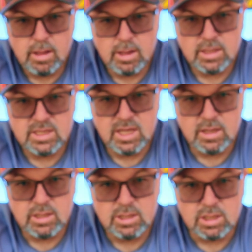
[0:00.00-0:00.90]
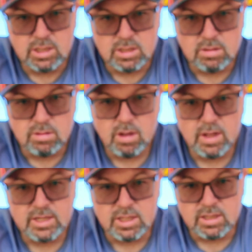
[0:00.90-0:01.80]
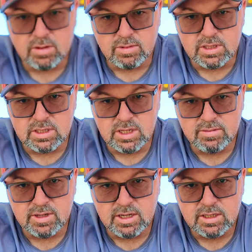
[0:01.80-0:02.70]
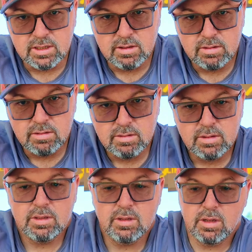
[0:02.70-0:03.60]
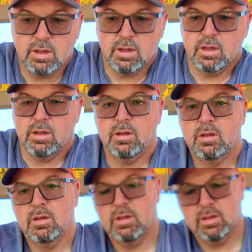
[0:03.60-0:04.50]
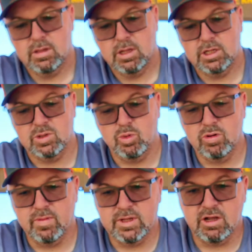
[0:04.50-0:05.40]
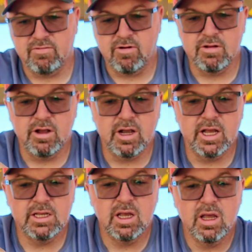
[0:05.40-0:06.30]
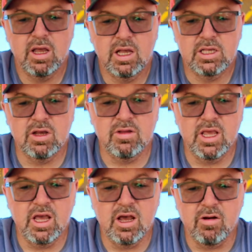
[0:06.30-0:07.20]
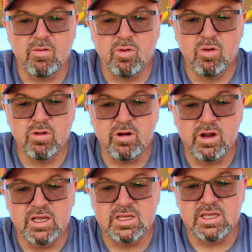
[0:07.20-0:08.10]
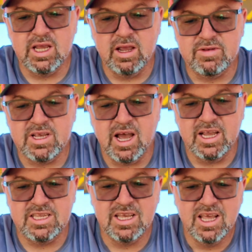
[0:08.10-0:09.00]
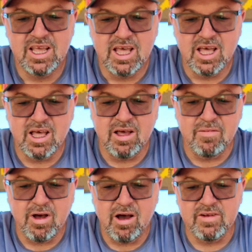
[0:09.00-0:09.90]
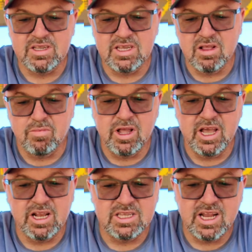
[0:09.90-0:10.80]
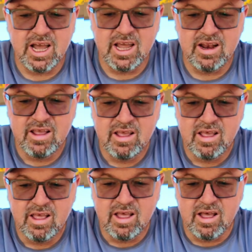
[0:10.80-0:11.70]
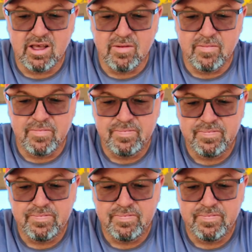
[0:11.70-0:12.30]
You can see it's just, oh, actually, it's almost the same size. I just proved myself wrong there, guys. So the ruler is the same size. Obviously, the blade is not. So